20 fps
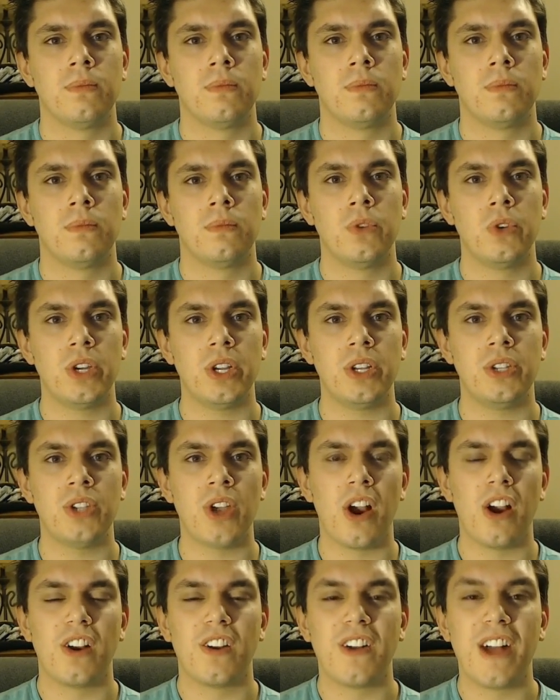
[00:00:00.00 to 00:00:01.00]
Look at
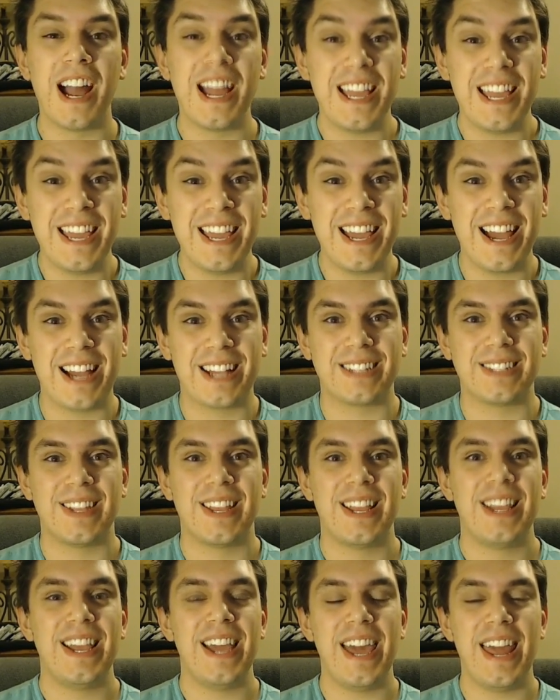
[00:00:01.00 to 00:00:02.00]
Darkrai EX,
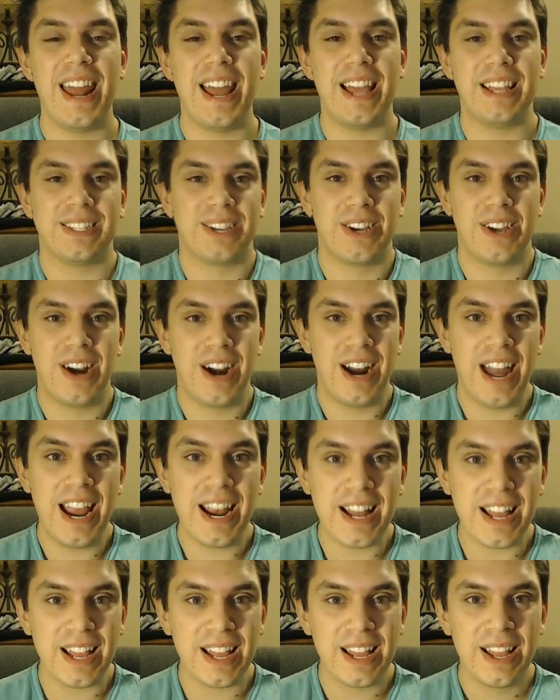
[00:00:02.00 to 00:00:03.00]
it has
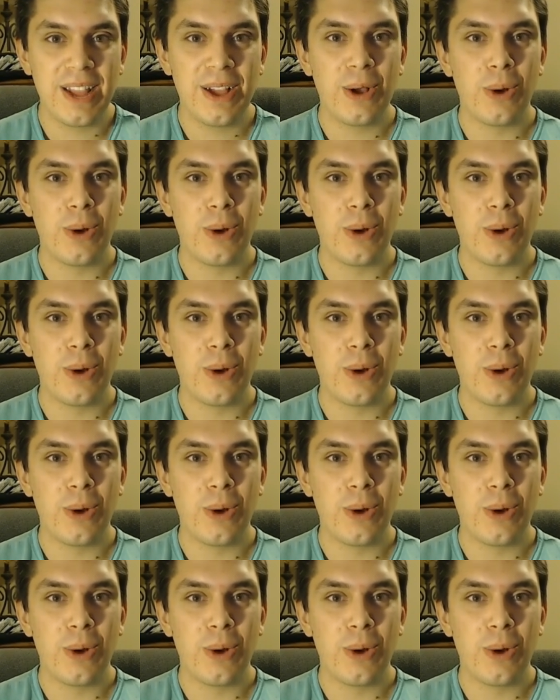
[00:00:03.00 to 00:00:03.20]
180.